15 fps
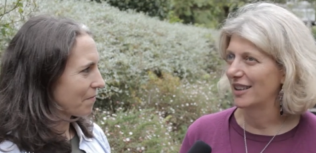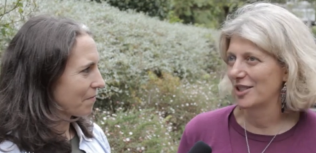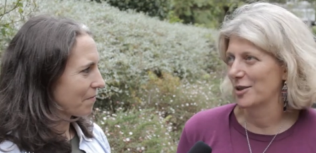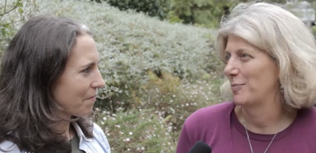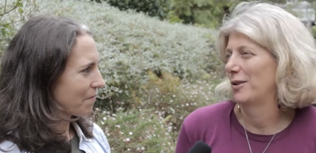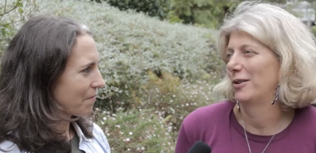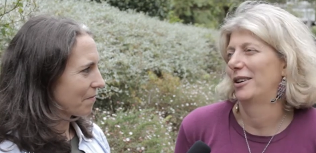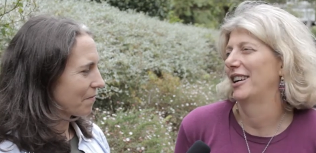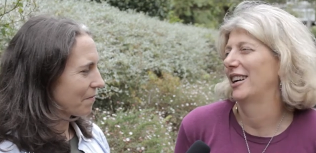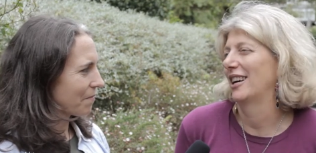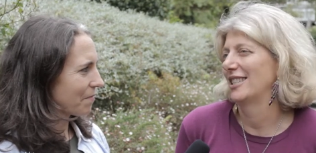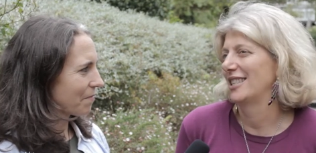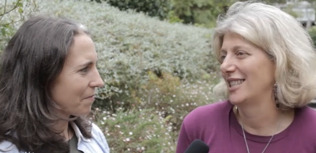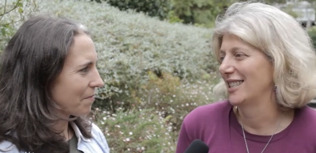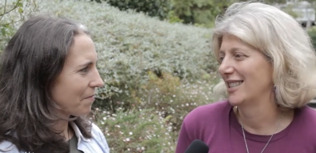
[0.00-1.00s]
Speaker 1: exploring
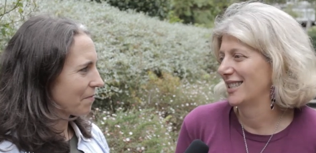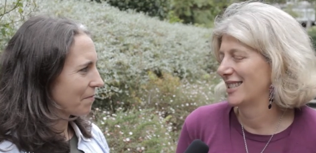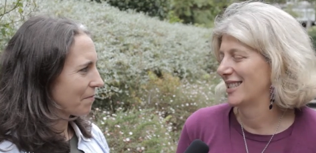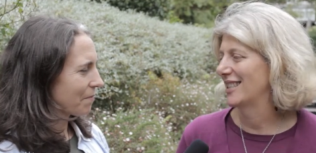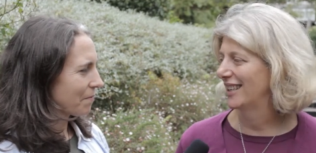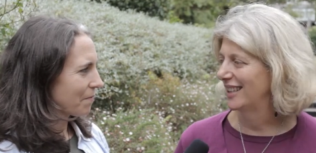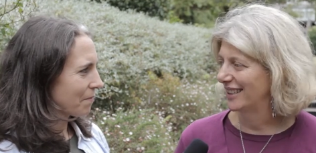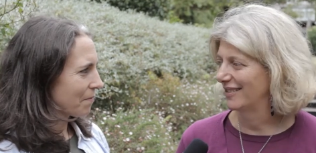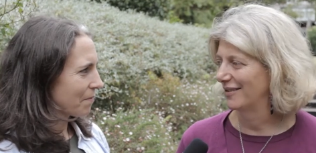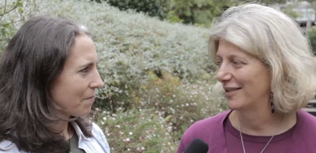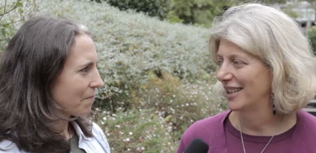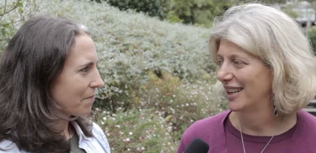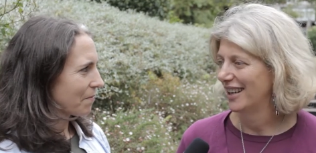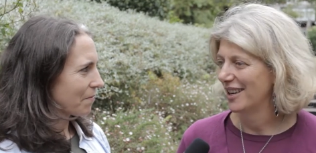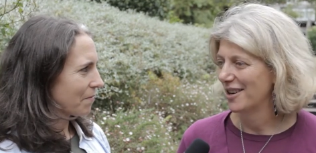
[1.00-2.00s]
ideas and
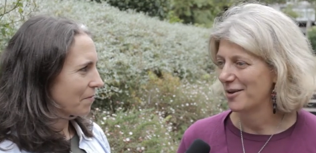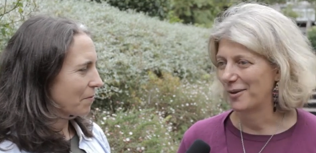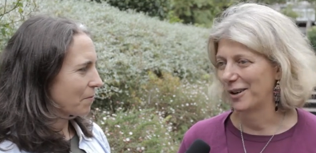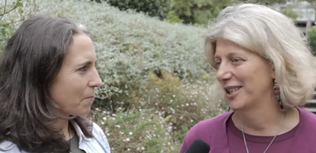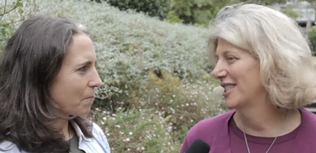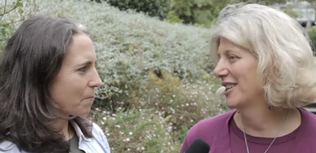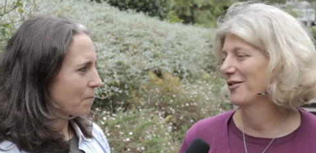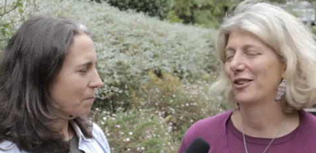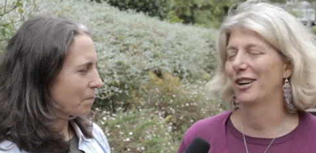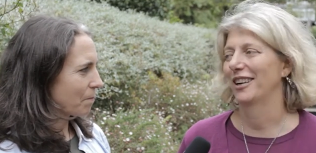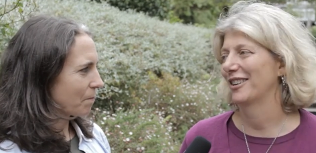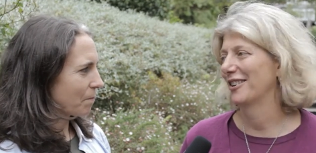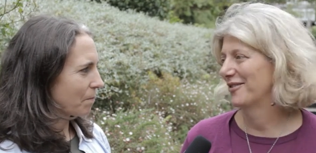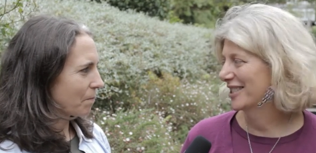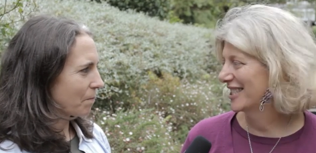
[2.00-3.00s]
wanting to have great
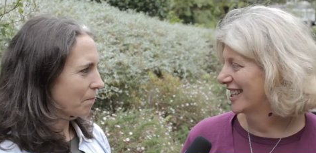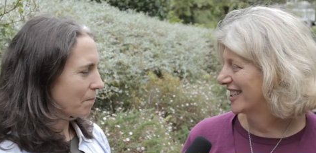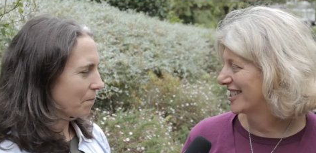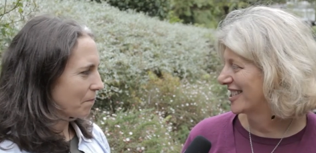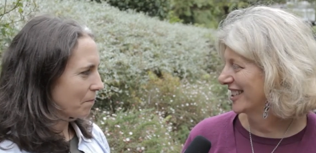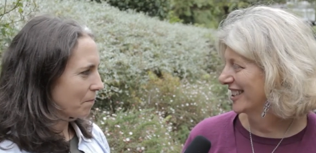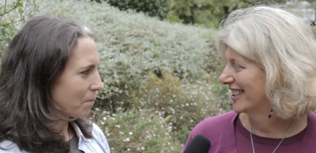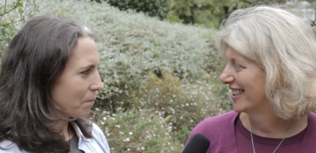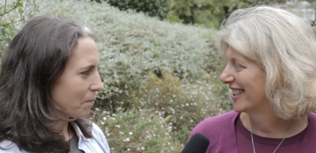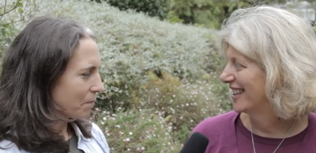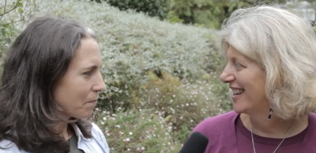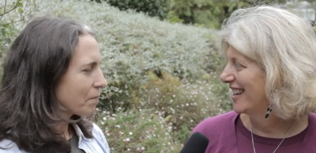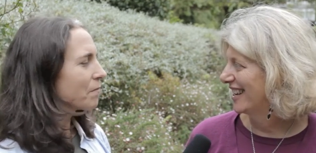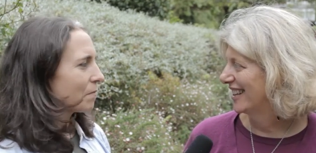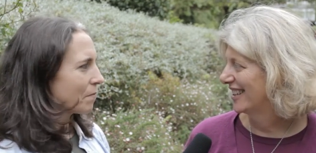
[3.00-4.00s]
conversation
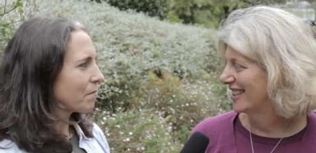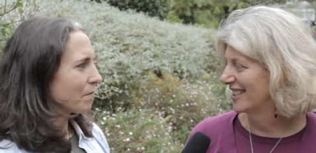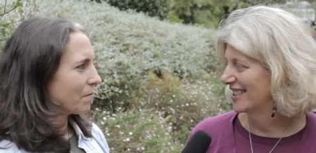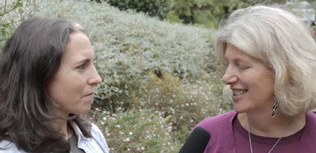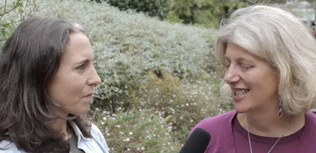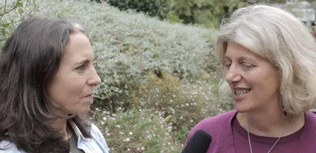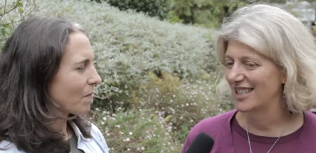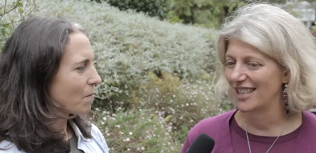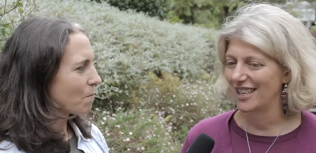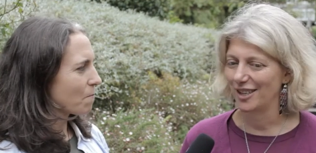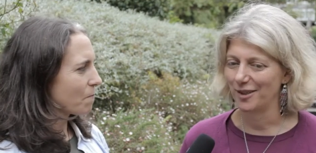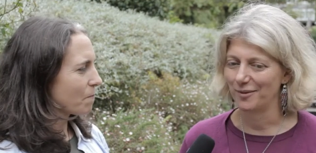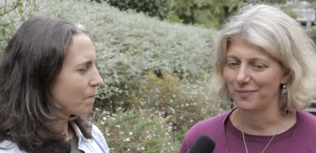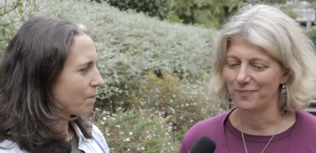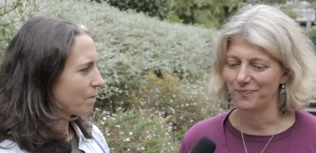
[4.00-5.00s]
and
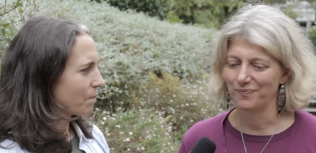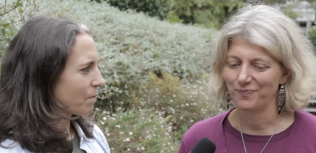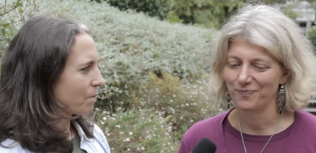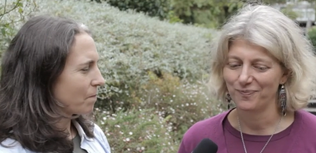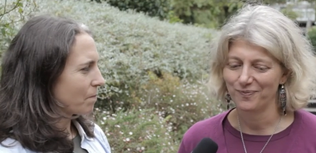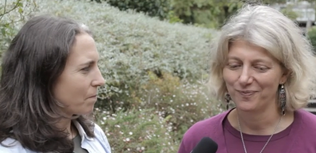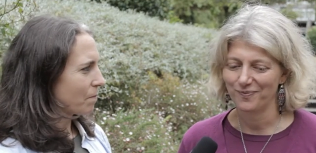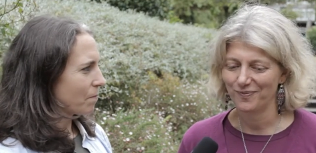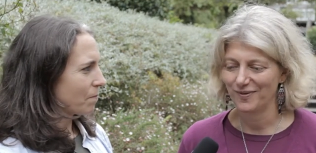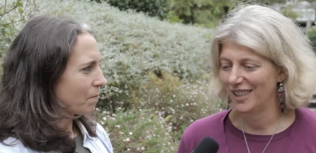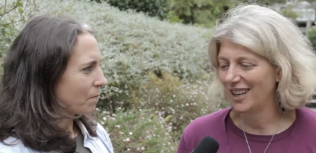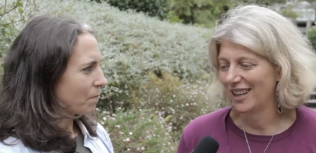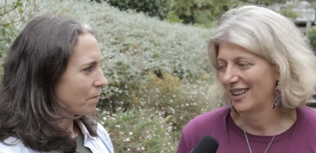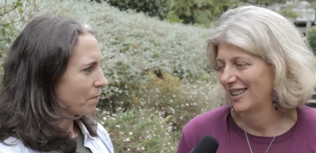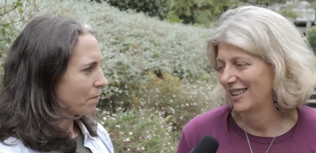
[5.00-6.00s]
um, yeah,
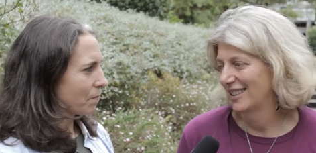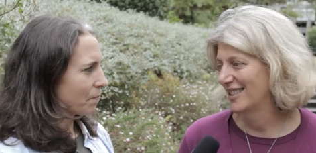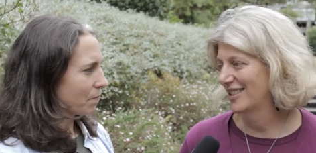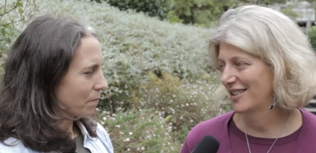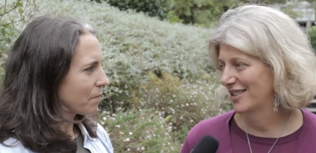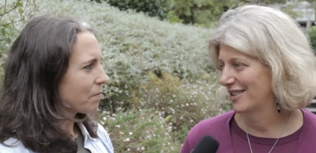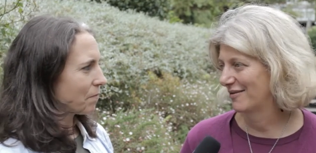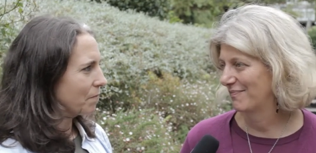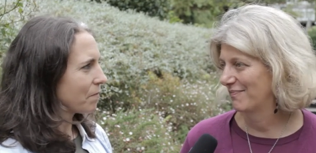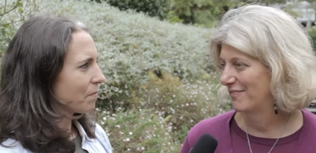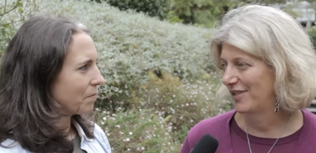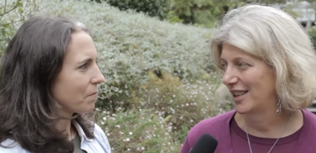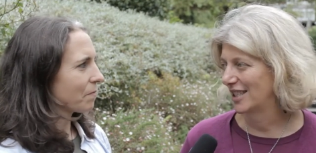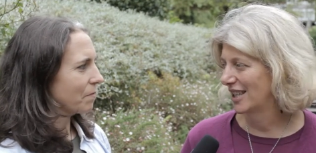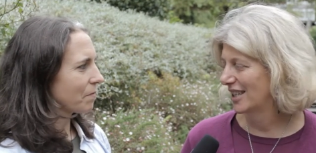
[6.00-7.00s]
it's just
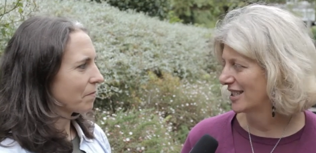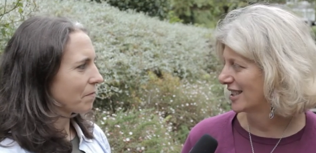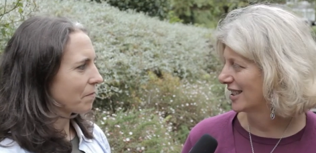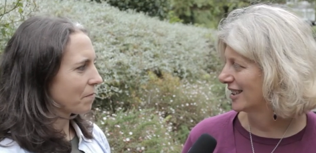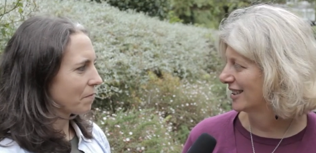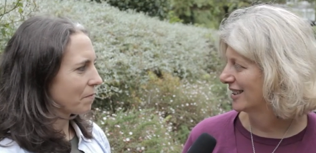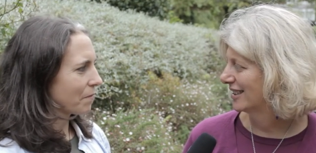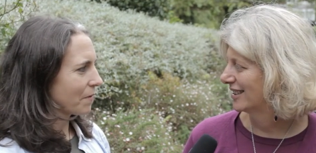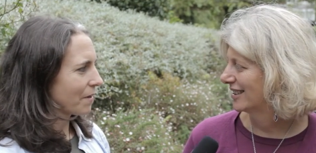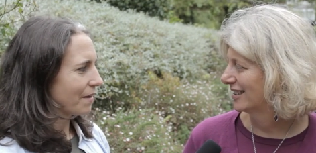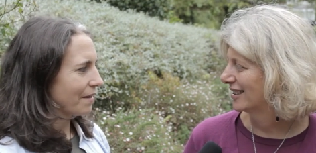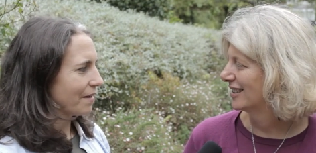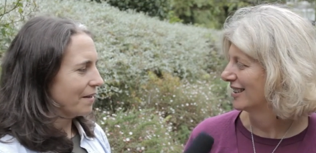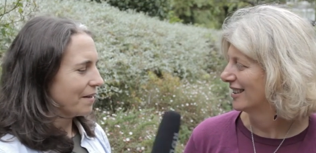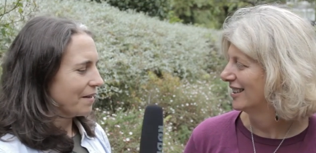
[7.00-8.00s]
fantastic.
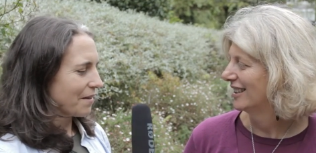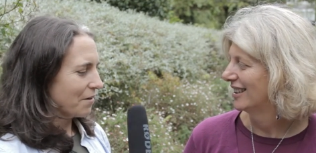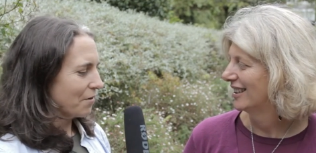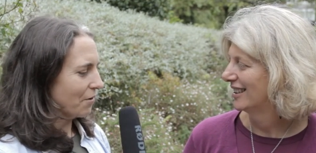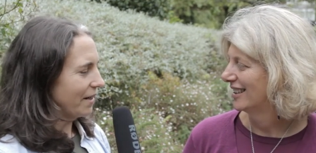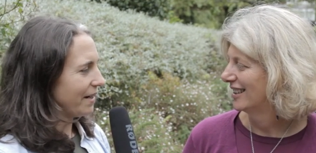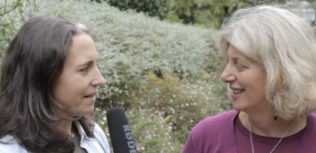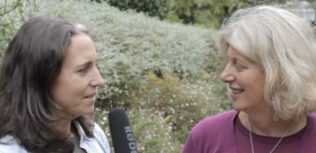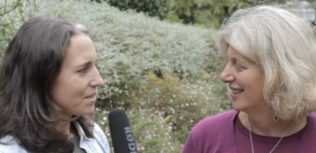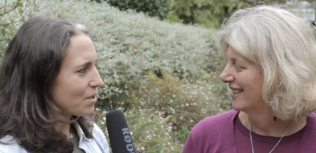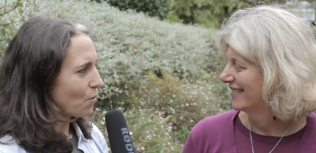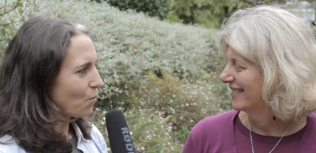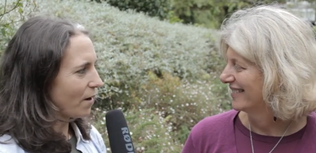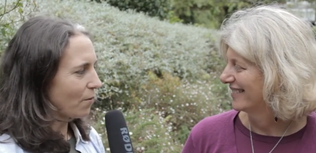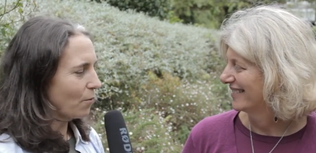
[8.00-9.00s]
Speaker 2: Great. So
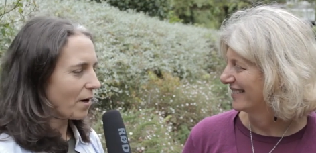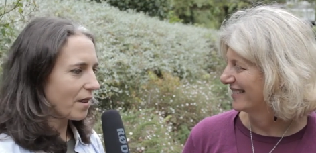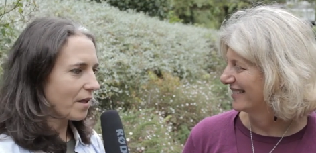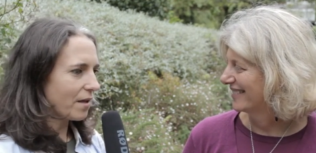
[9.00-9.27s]
one, one of